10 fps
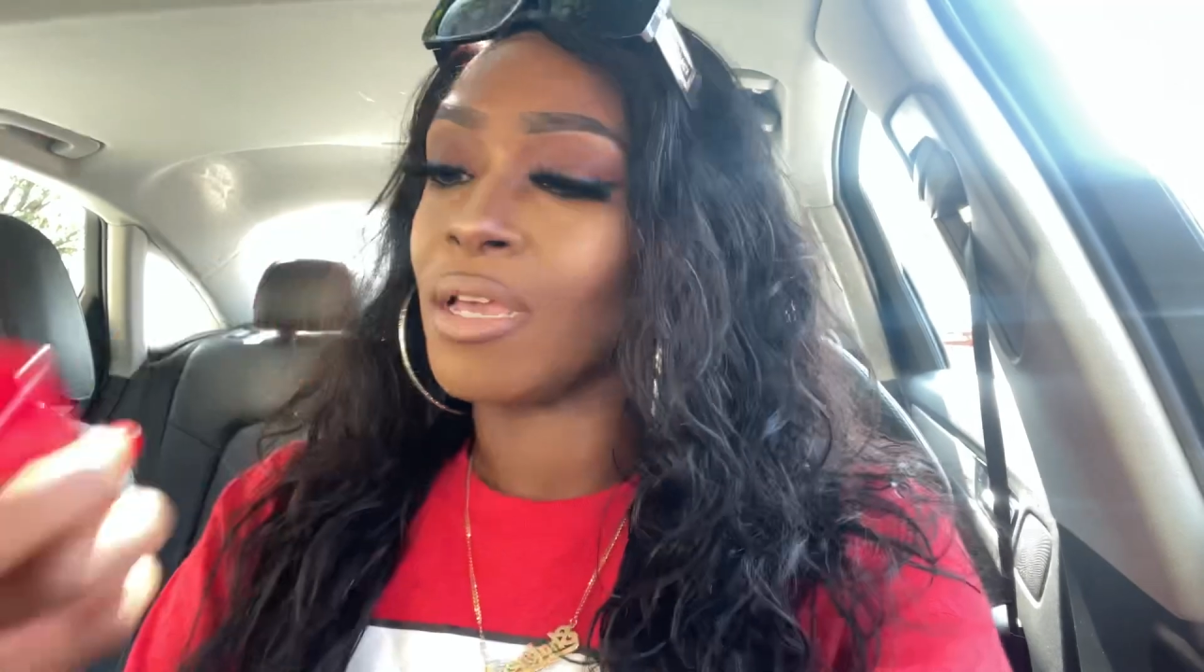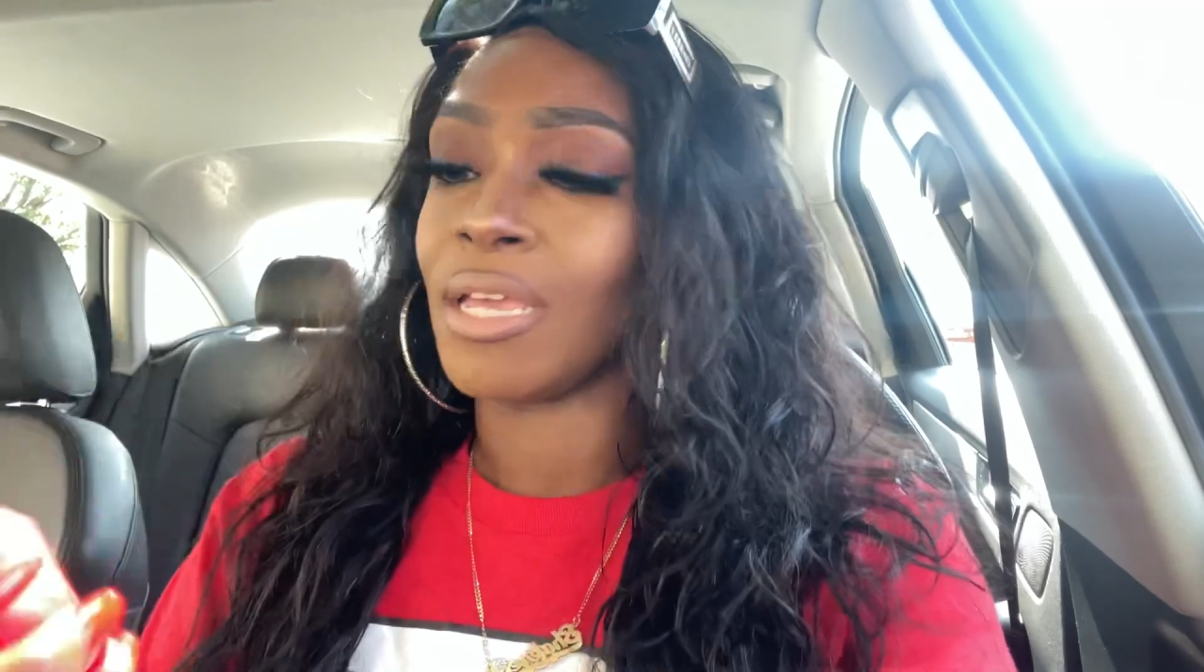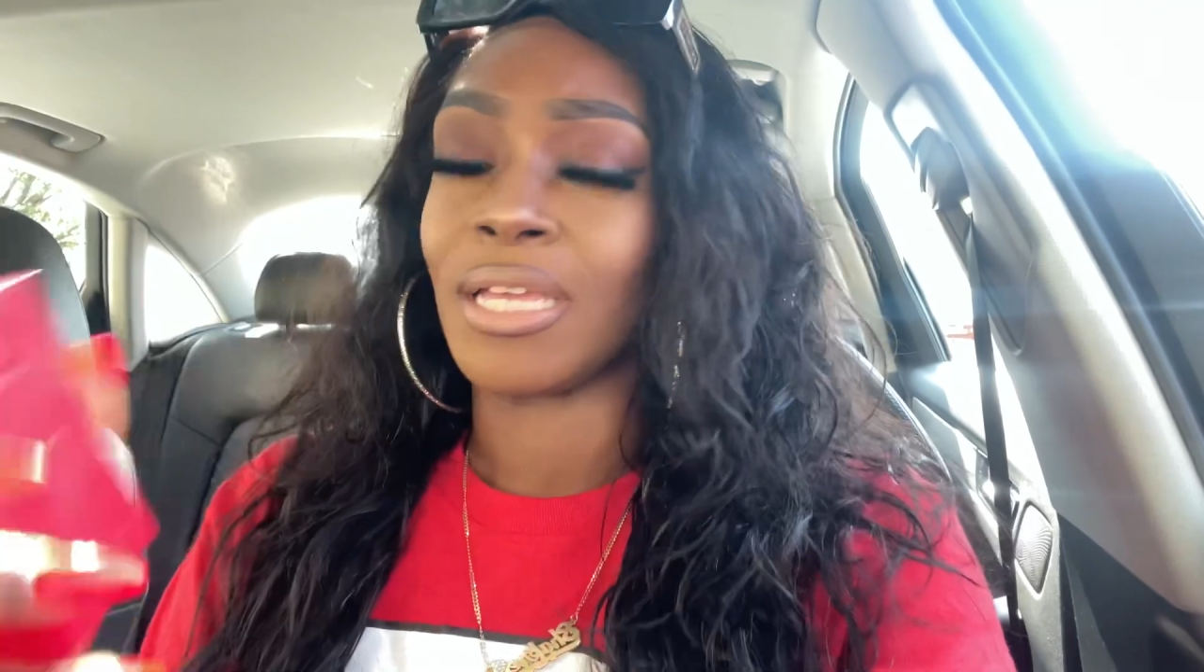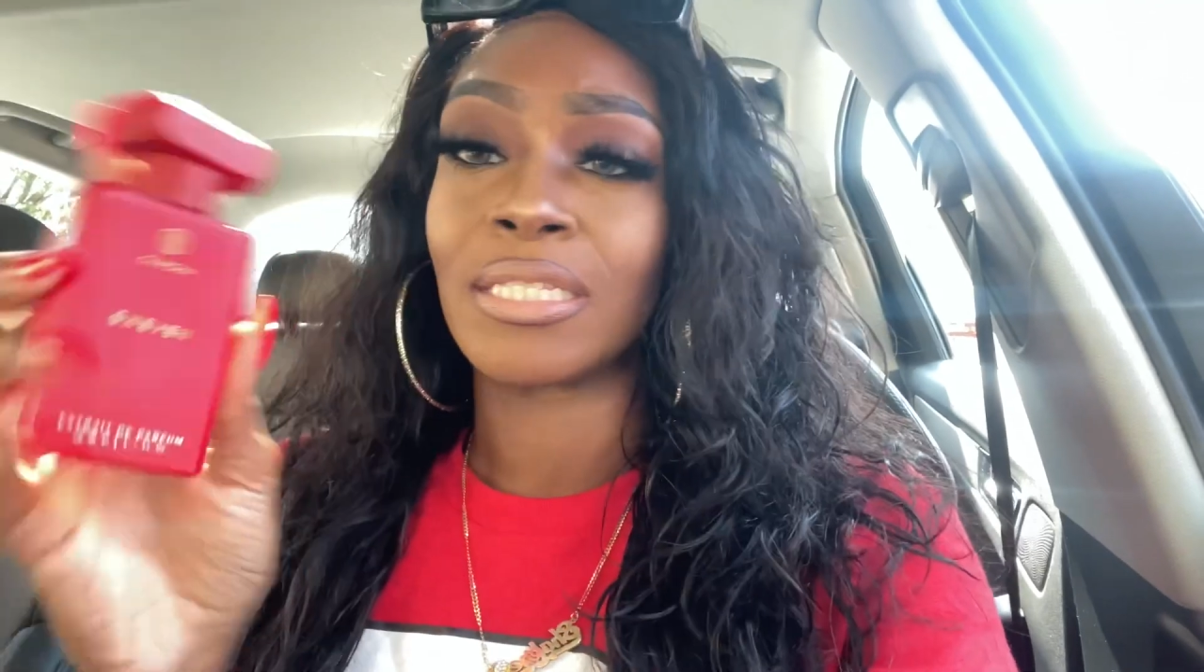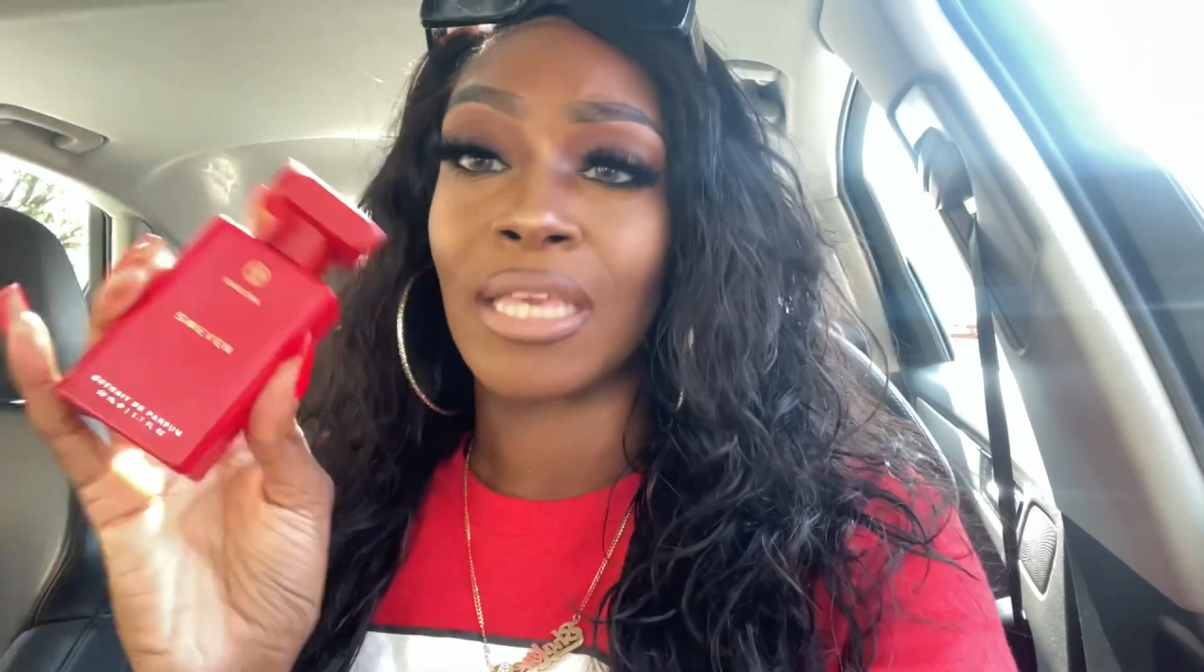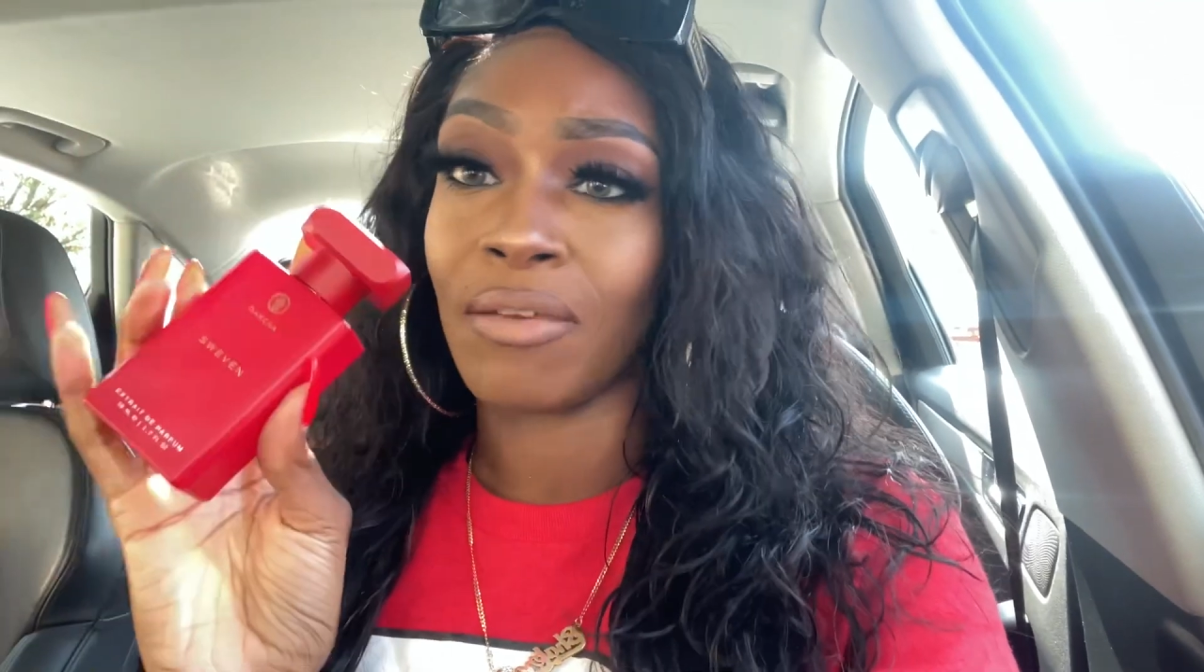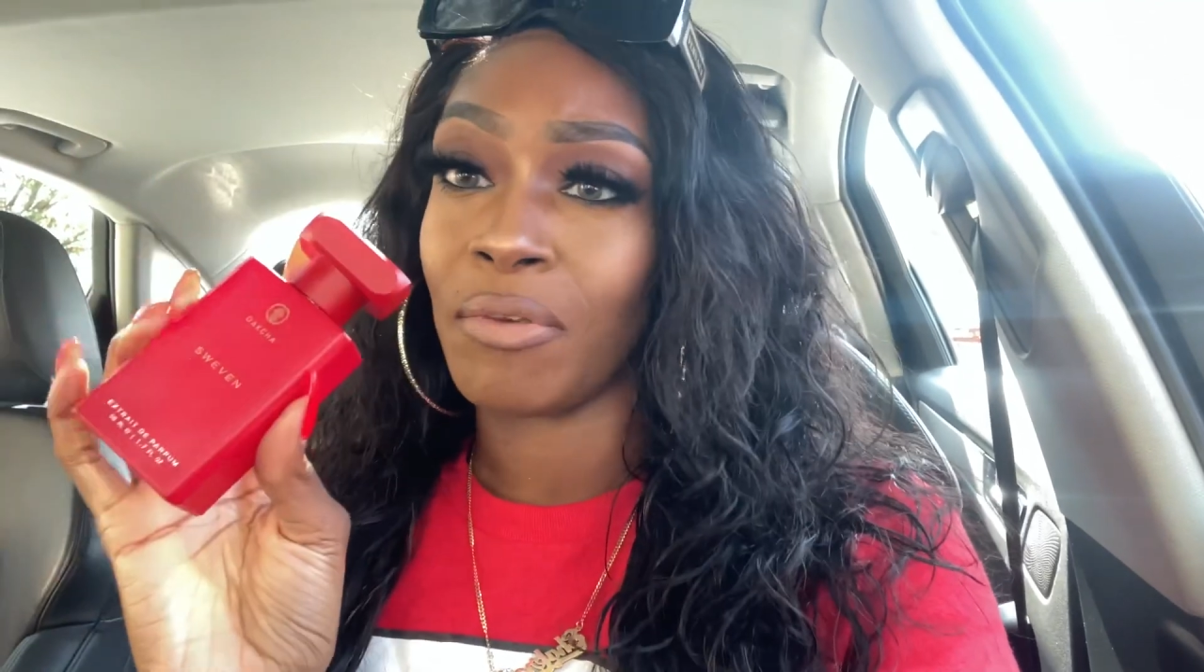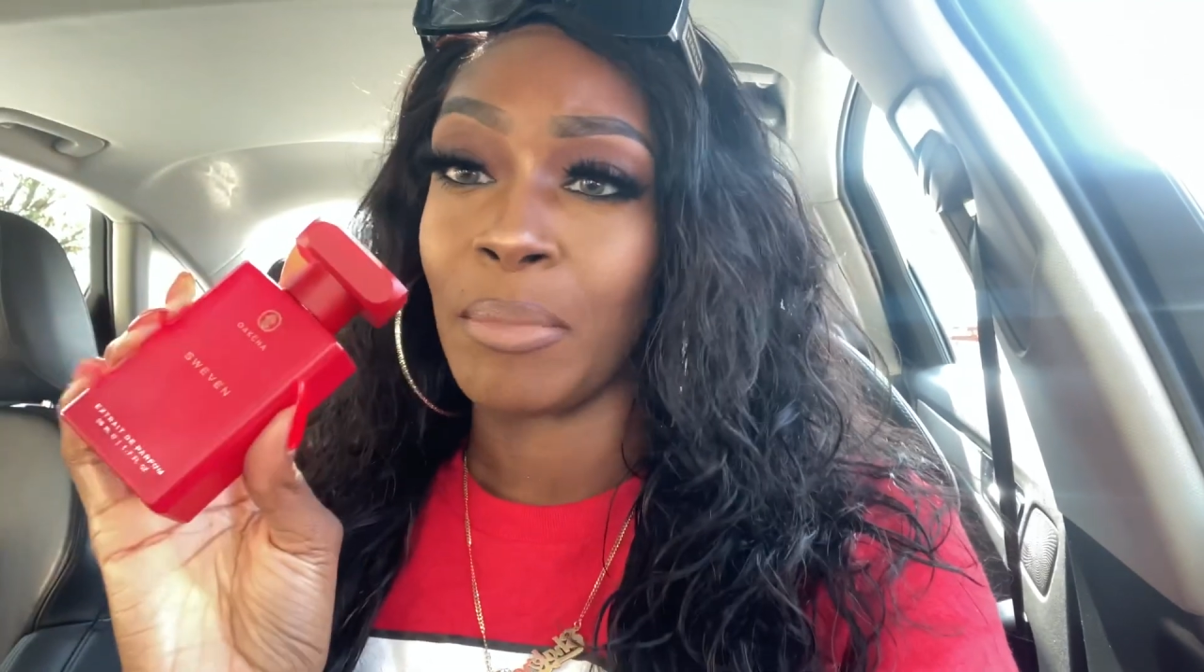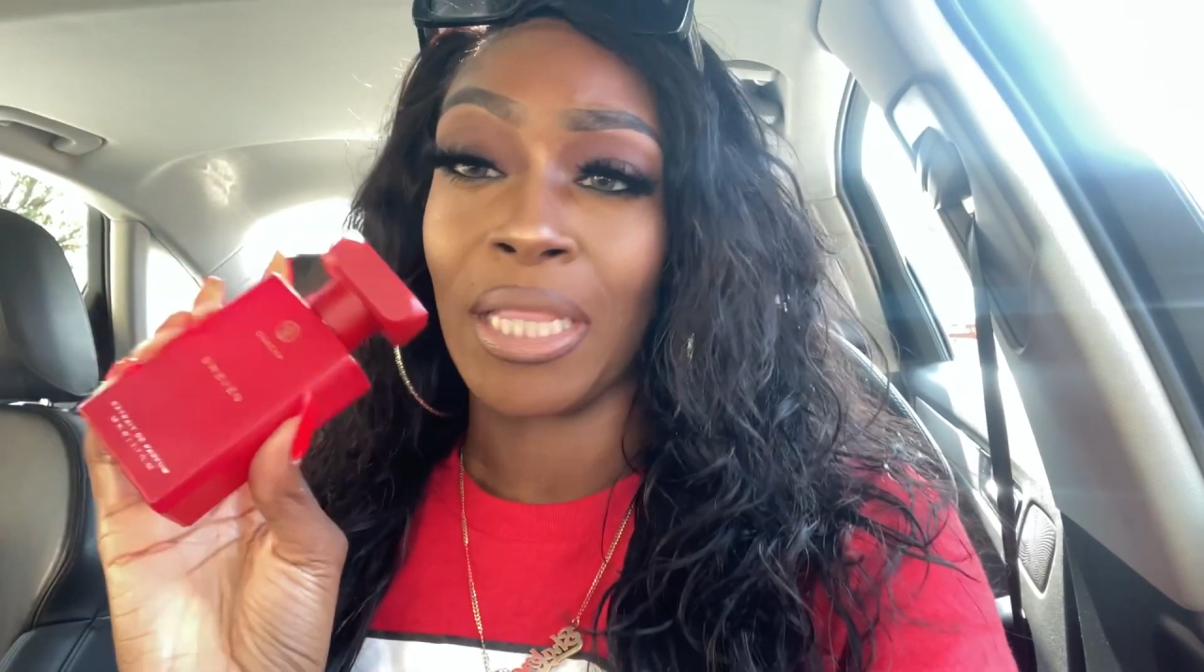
it's giving